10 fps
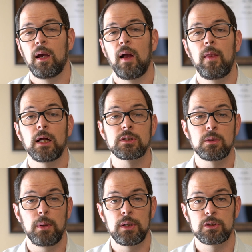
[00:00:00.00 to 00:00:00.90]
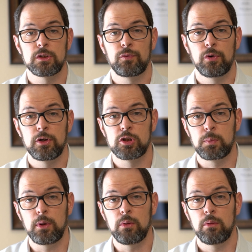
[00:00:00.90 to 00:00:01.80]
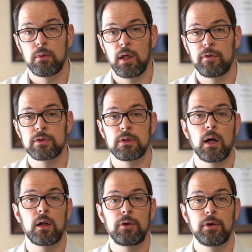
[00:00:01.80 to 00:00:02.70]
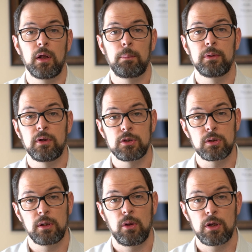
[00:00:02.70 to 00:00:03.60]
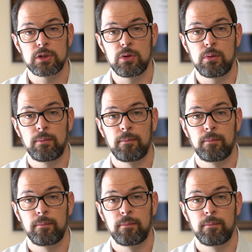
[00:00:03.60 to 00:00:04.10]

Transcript: And that's the basis for a dispute, and if it's not cleared up, potentially a lawsuit.